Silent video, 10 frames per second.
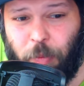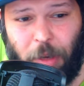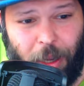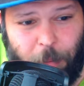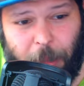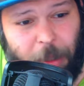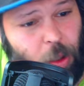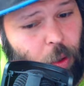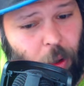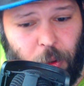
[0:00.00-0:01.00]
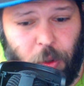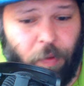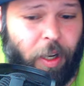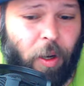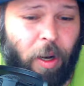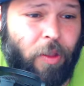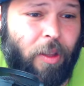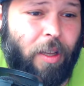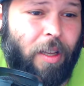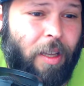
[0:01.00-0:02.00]
baby new girls over here on
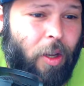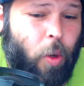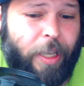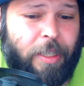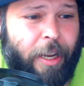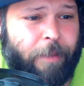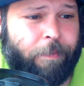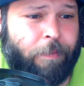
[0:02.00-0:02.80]
the queen side.